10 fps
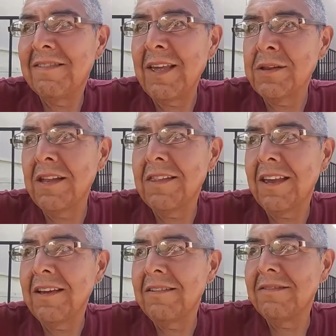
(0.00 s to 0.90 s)
thinks that they
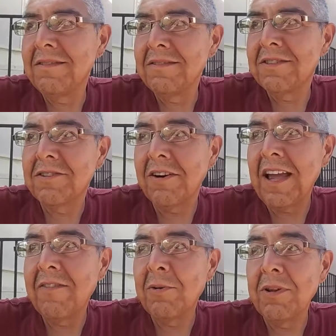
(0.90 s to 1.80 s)
could start
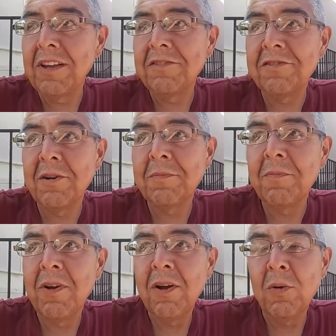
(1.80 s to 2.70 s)
having a relationship
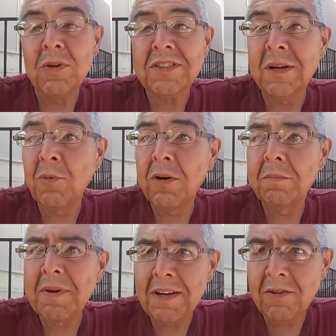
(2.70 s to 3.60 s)
with
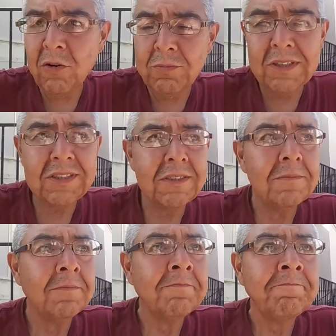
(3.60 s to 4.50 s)
someone being homeless,
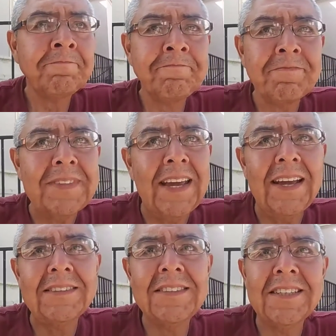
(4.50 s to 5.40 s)

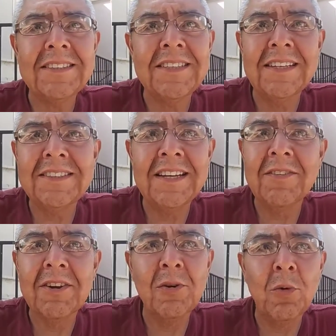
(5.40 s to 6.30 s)
yeah, it's
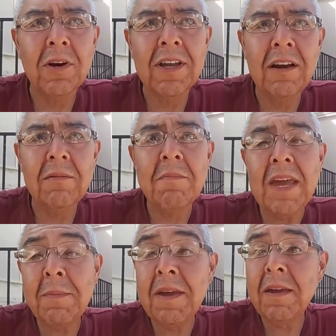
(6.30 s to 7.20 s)
never gonna work out.
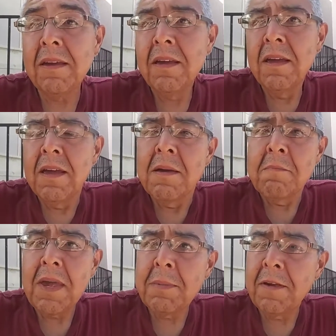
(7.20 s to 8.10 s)
Maybe
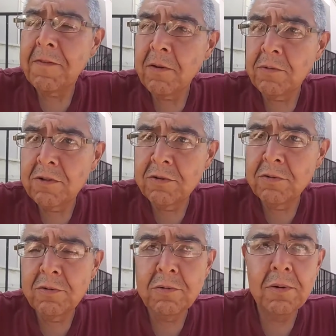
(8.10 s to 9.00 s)
if you
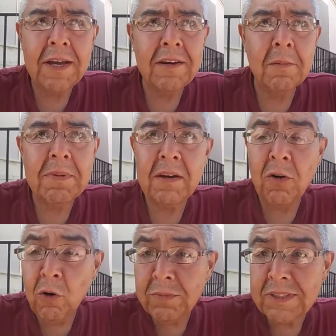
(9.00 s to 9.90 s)
two end up being
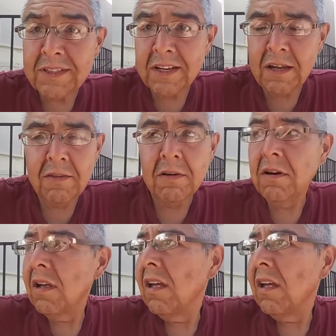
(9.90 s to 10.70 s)
homeless together,